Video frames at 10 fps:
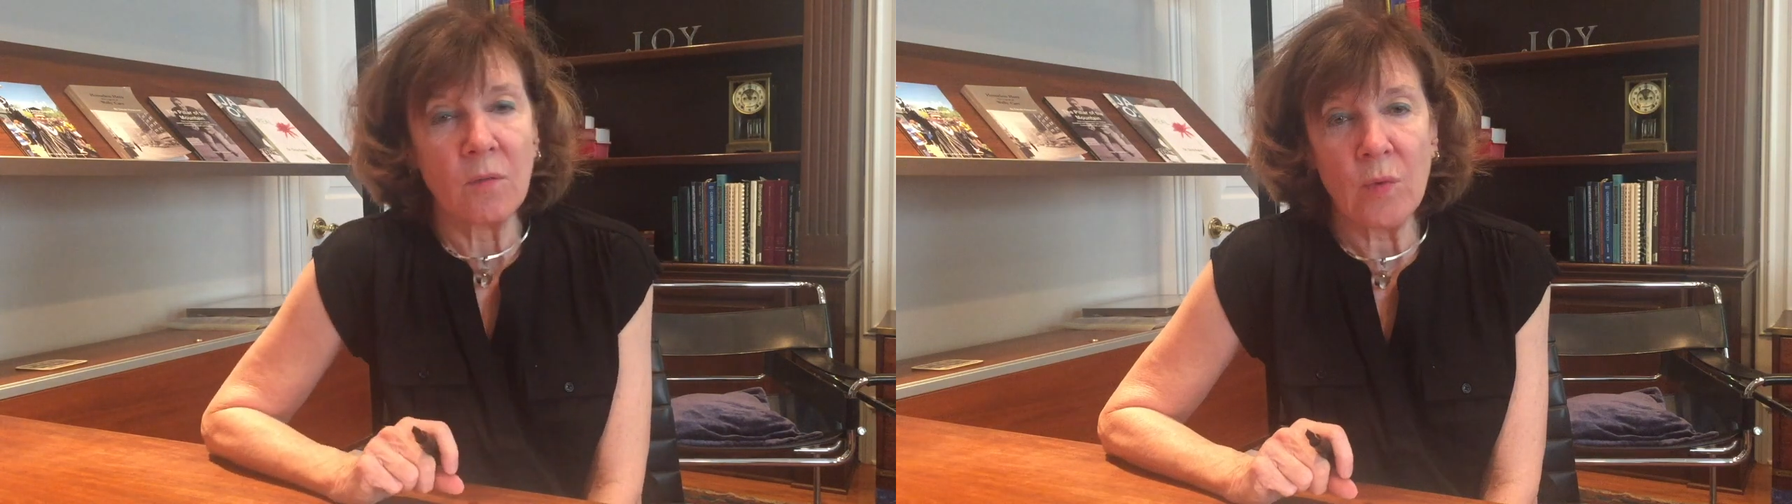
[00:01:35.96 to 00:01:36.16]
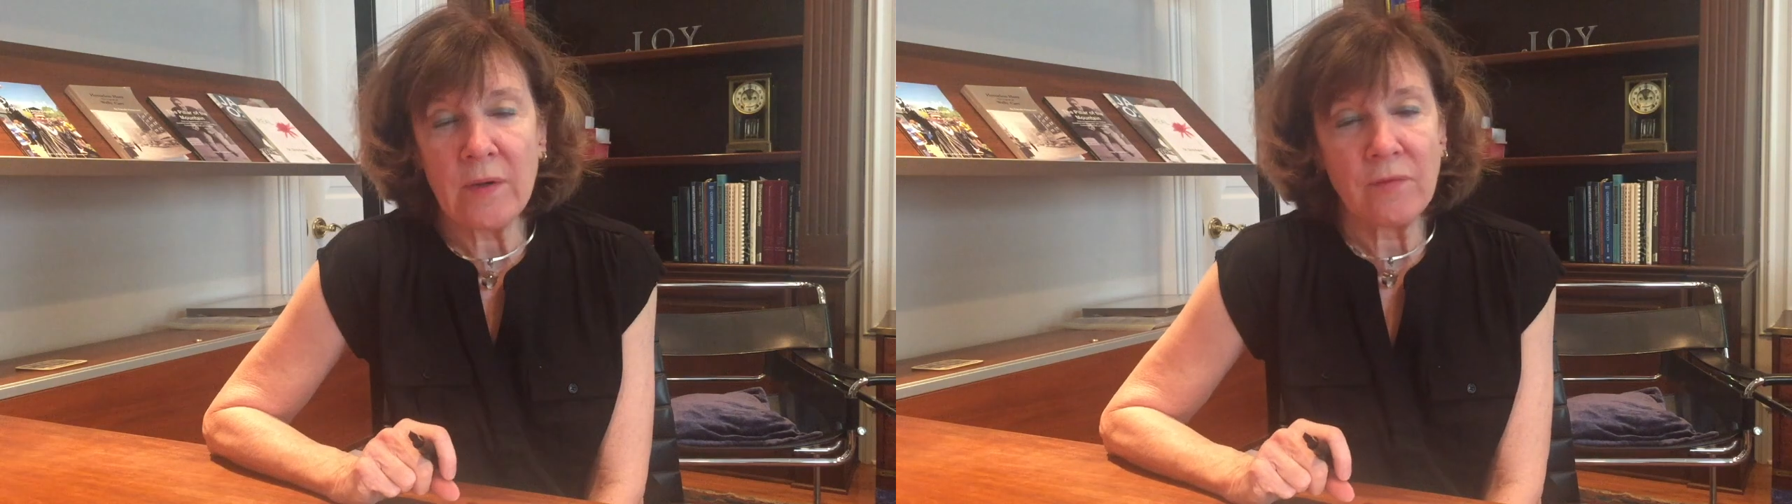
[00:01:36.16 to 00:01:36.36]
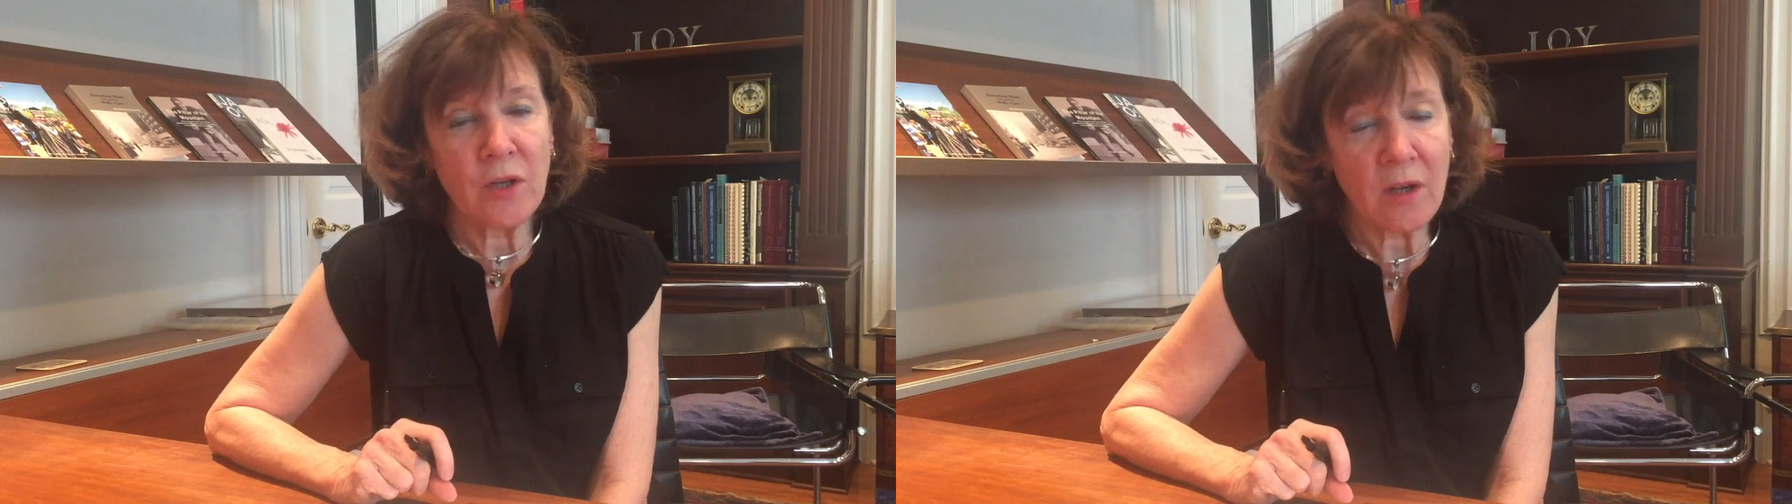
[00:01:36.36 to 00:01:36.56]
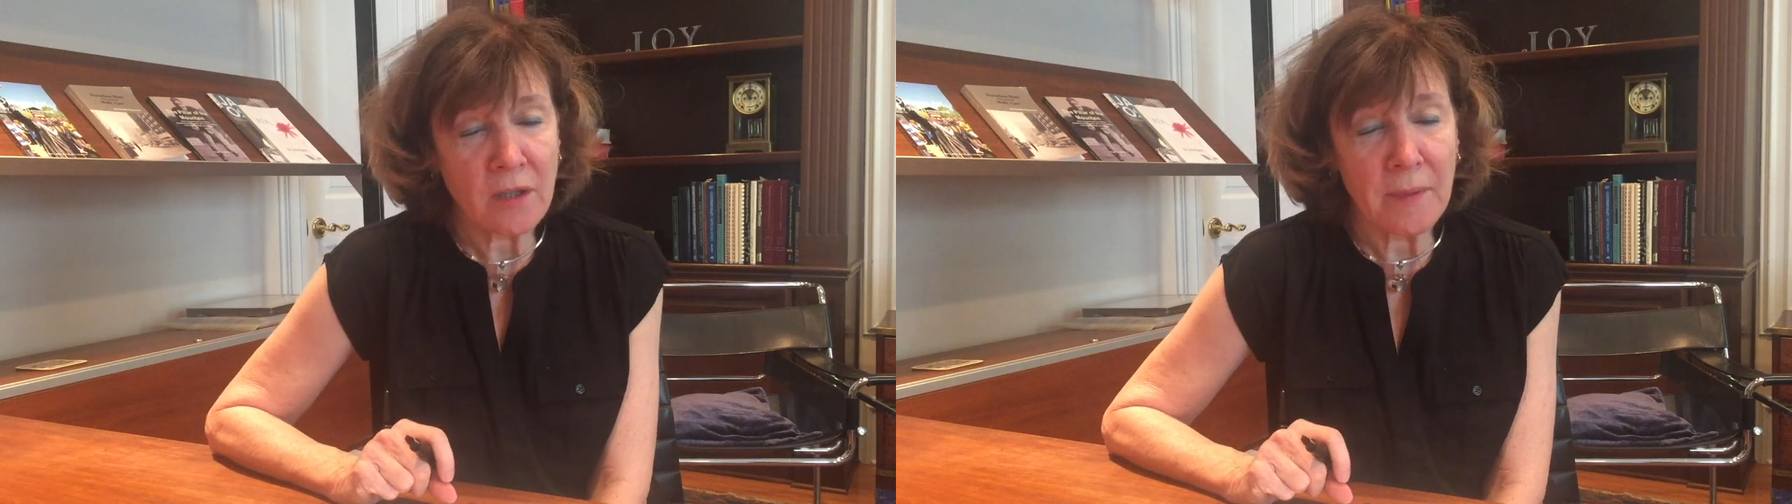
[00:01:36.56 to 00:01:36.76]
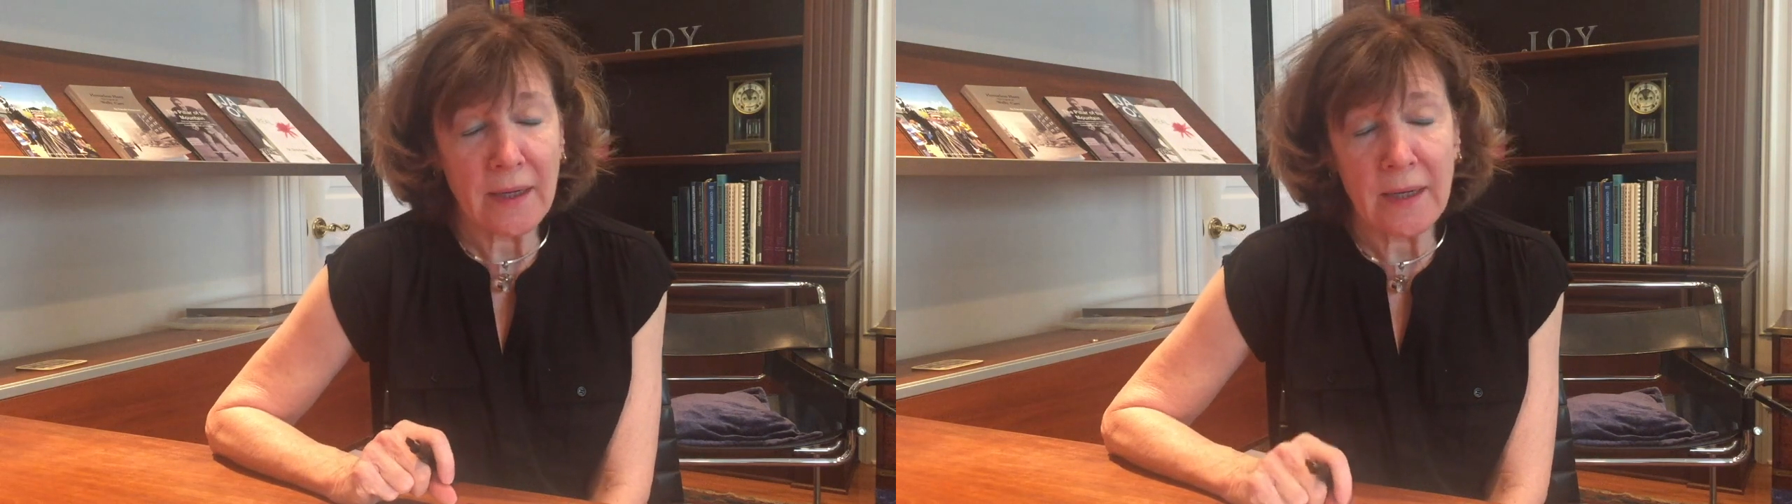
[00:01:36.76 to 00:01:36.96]
we've
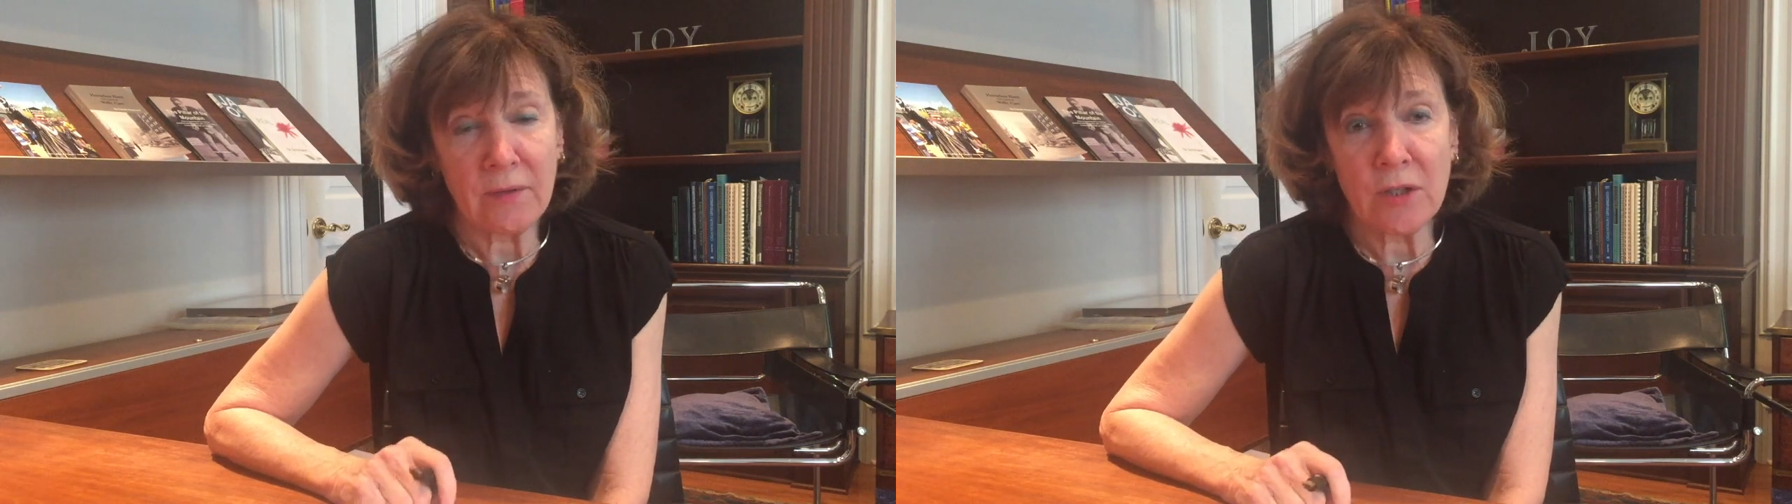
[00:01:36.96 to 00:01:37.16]
talked about how